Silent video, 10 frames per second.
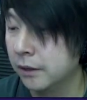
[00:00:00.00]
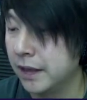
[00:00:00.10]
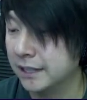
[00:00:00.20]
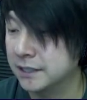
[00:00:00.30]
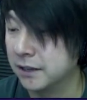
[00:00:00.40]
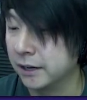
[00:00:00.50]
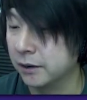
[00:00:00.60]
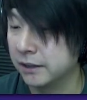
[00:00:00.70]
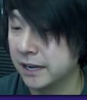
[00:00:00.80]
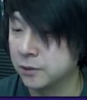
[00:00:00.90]
that's
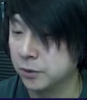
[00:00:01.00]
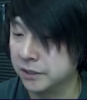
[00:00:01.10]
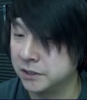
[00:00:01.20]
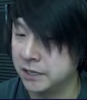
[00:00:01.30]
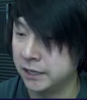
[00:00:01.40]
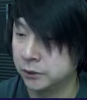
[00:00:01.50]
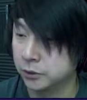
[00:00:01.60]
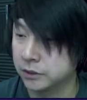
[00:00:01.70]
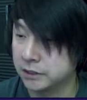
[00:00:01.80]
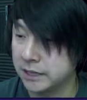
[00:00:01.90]
like that's when it's
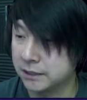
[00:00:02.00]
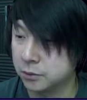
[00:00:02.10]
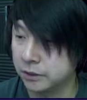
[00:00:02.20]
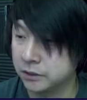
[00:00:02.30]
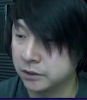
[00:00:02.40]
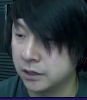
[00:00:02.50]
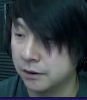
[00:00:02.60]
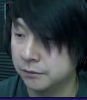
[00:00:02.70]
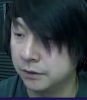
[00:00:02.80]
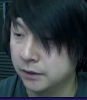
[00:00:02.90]
dangerous. That's when it's
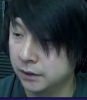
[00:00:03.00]
tough.